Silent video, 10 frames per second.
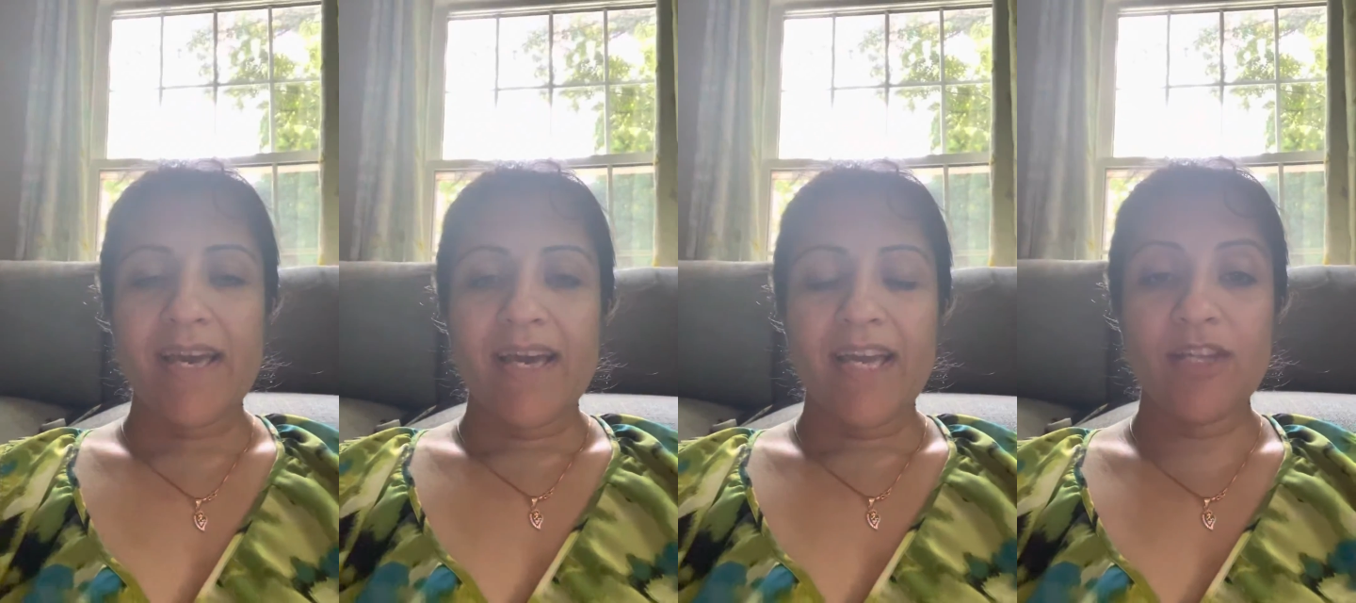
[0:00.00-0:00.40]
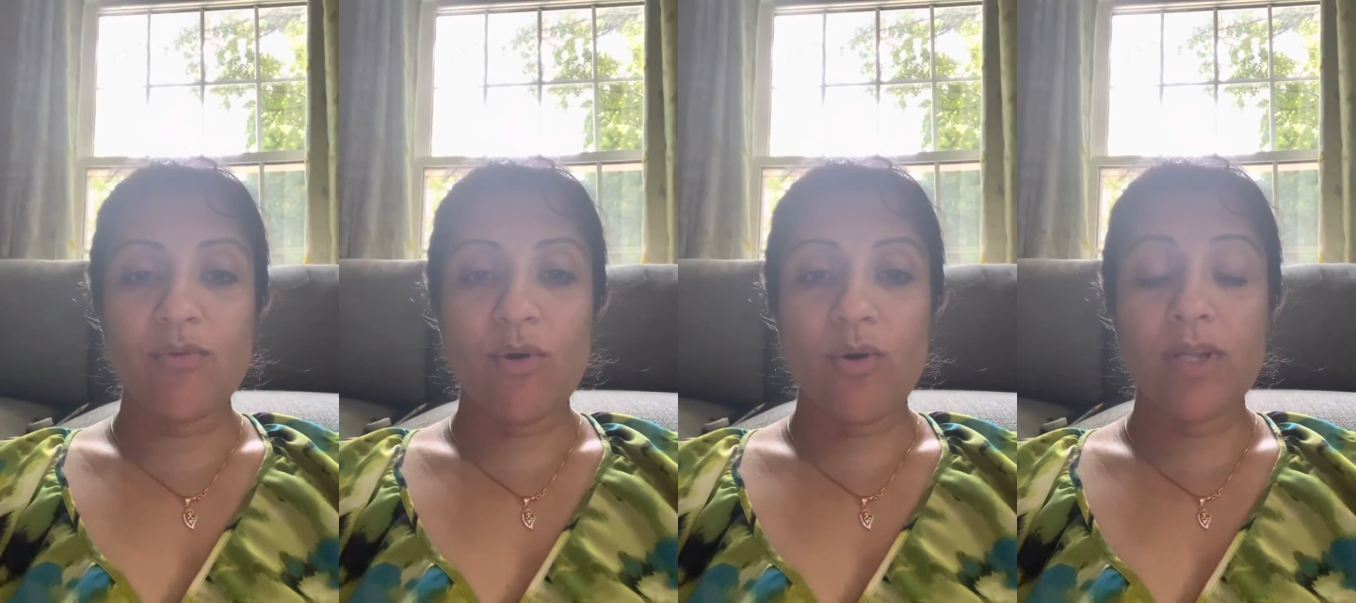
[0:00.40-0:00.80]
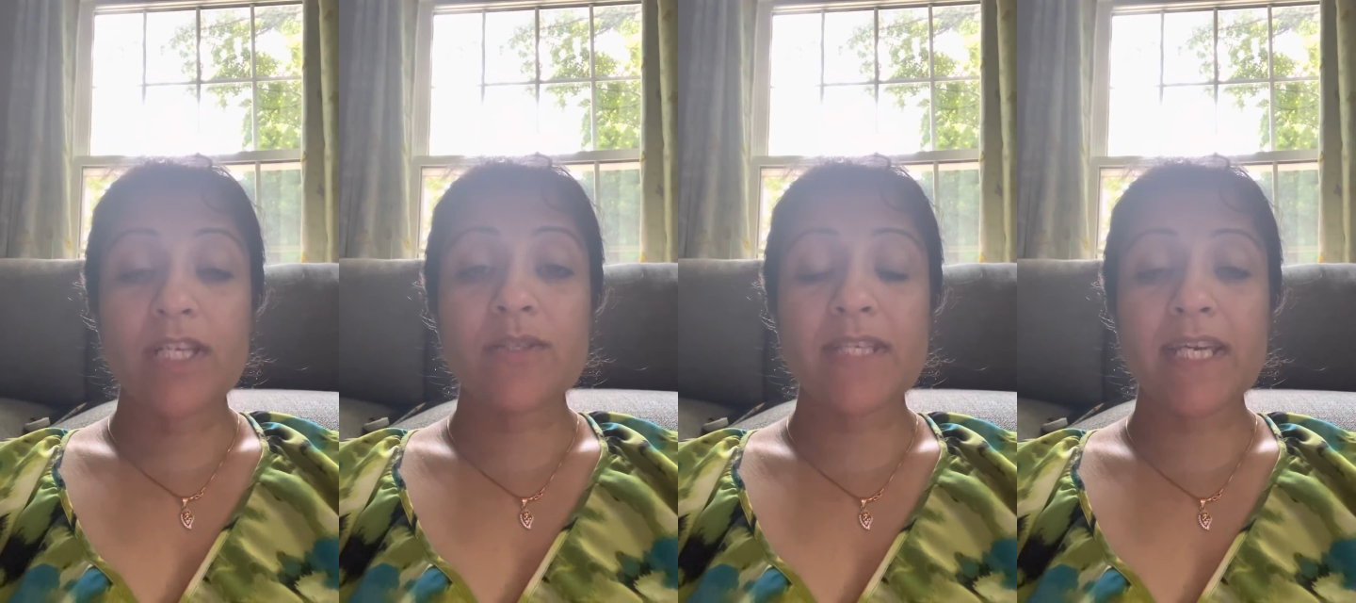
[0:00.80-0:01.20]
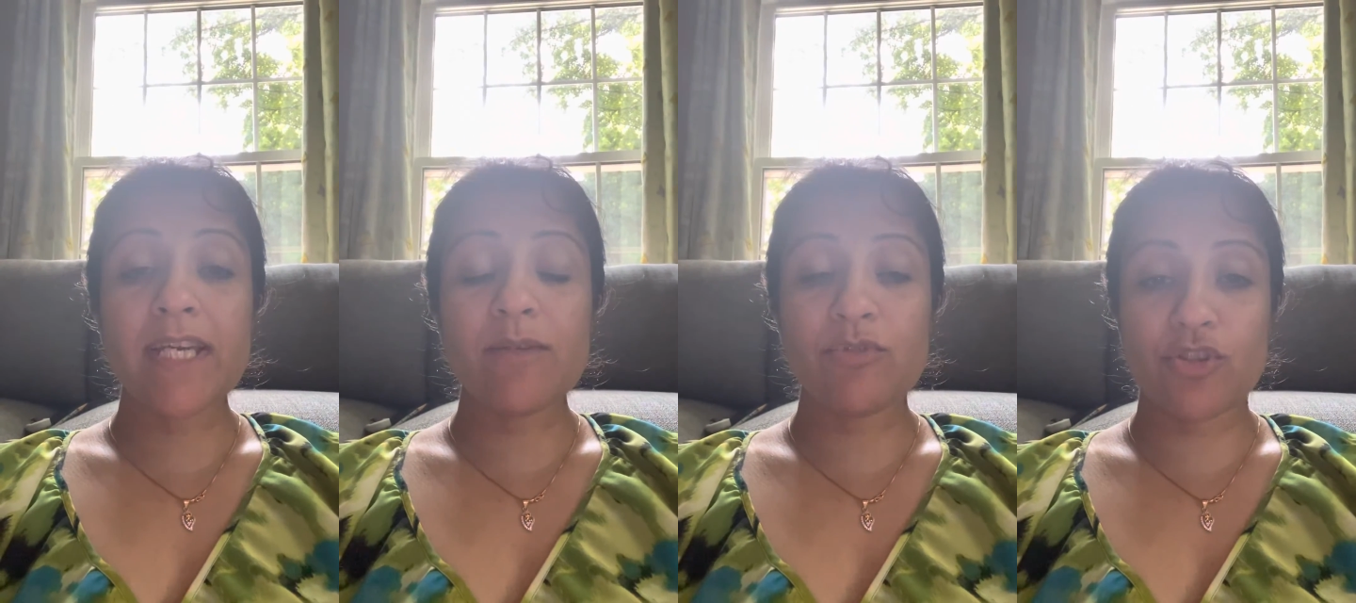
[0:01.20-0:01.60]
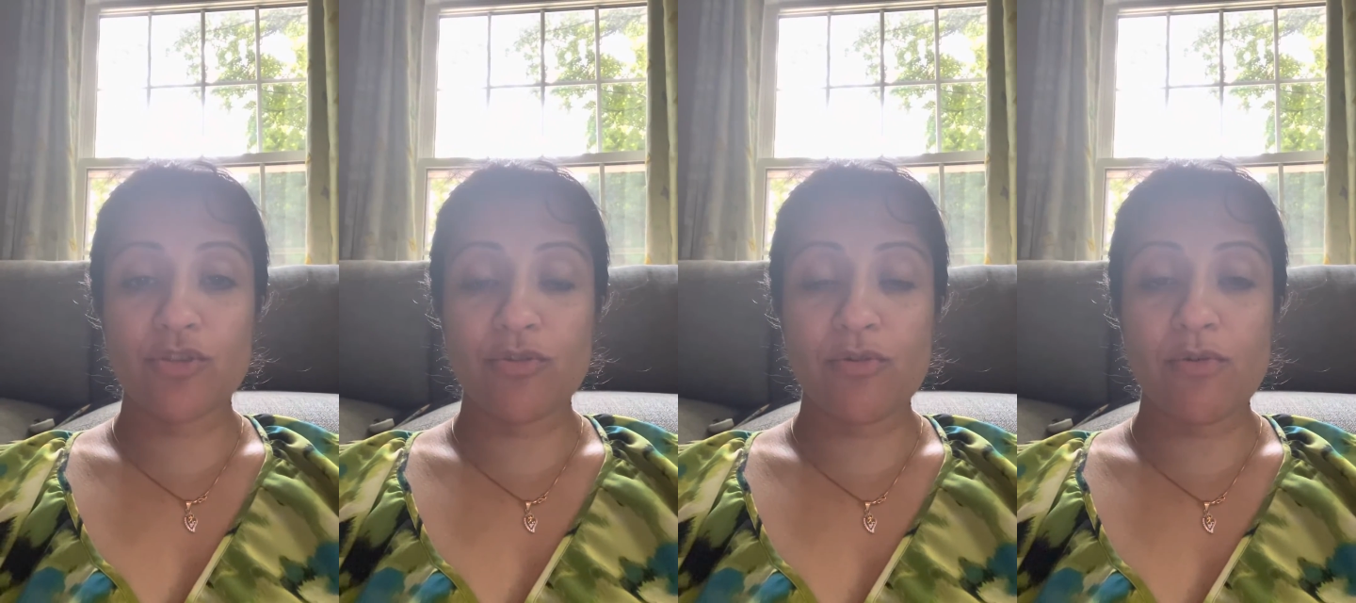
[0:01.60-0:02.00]
Hello all, today I would
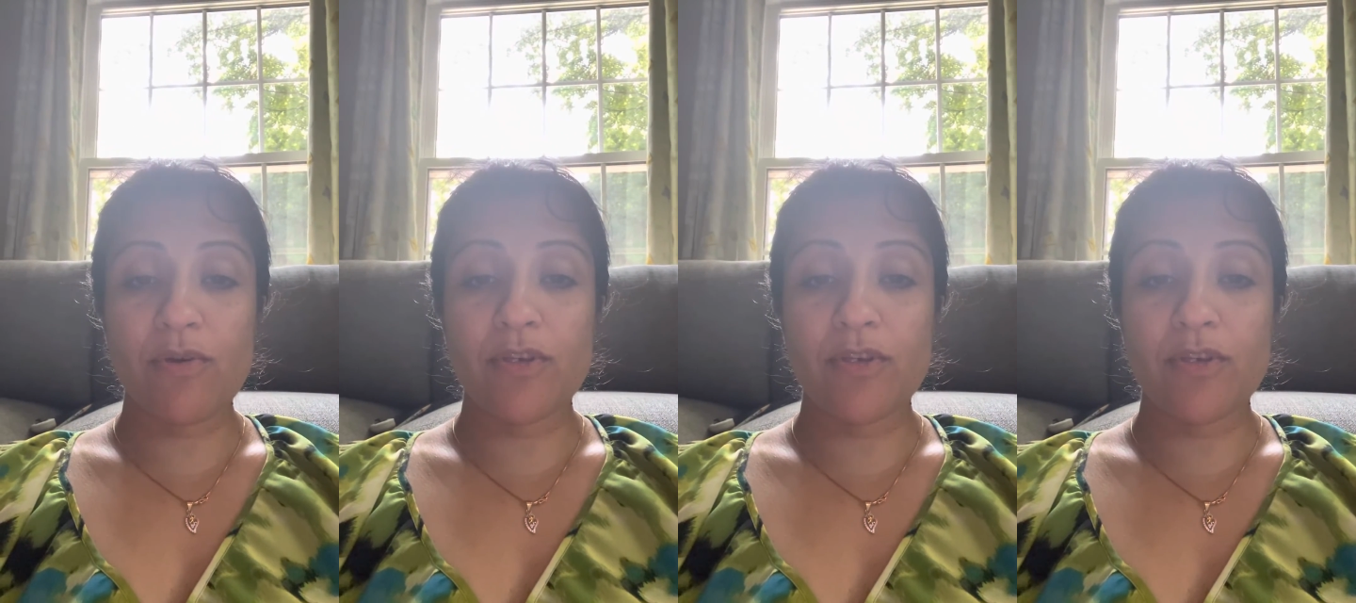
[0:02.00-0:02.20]
show